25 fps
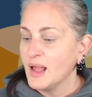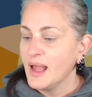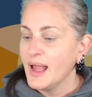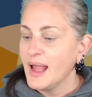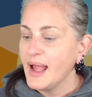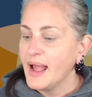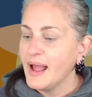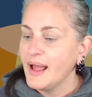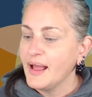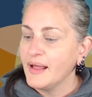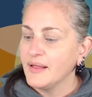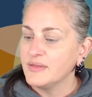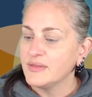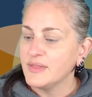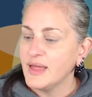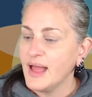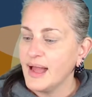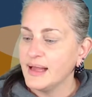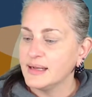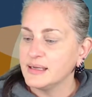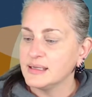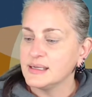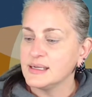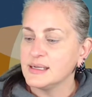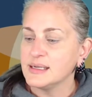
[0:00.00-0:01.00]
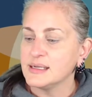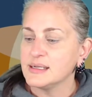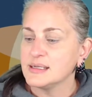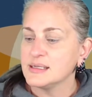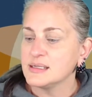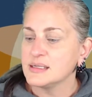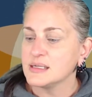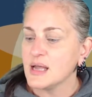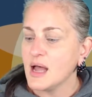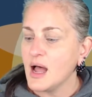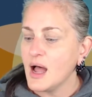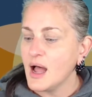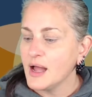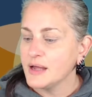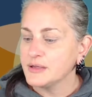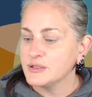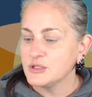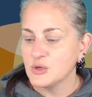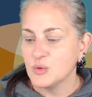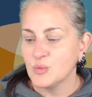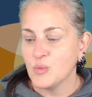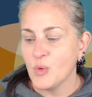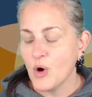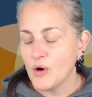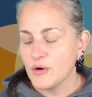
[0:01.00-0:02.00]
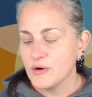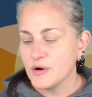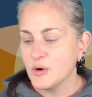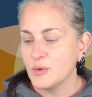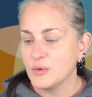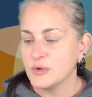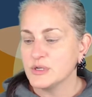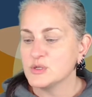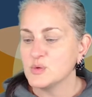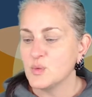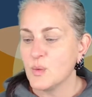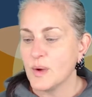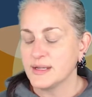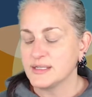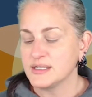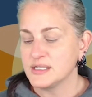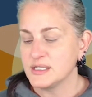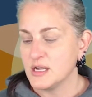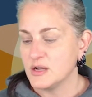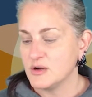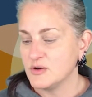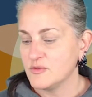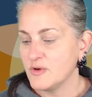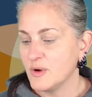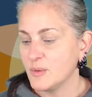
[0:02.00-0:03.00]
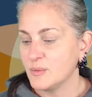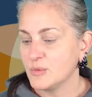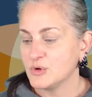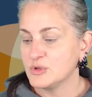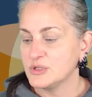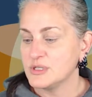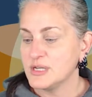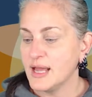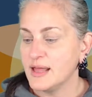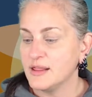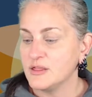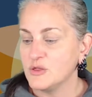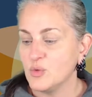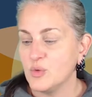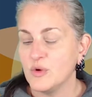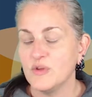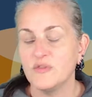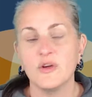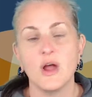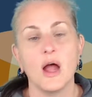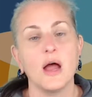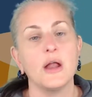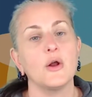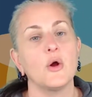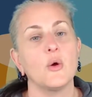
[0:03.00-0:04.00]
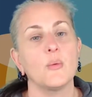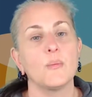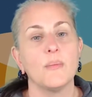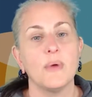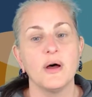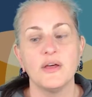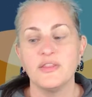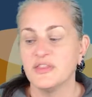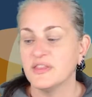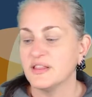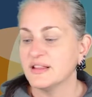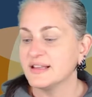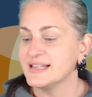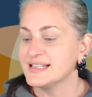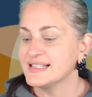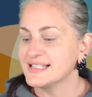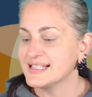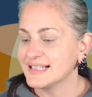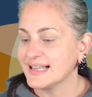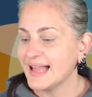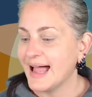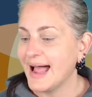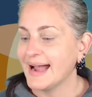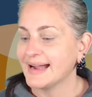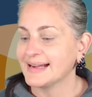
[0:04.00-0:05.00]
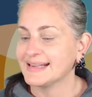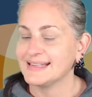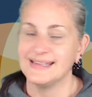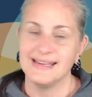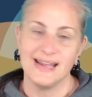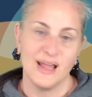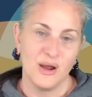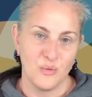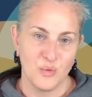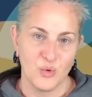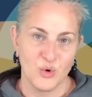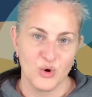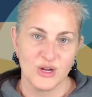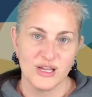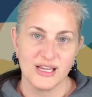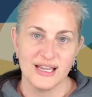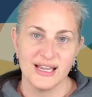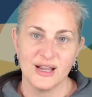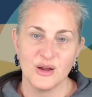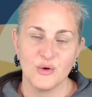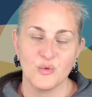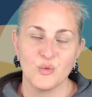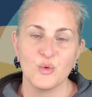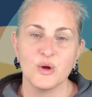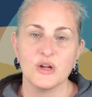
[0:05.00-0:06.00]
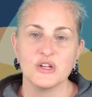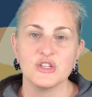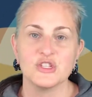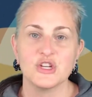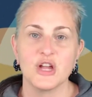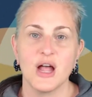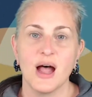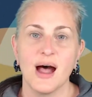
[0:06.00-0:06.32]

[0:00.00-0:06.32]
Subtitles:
And that is tomorrow is Wednesday, November 10th. We've got our monthly Slack networking, which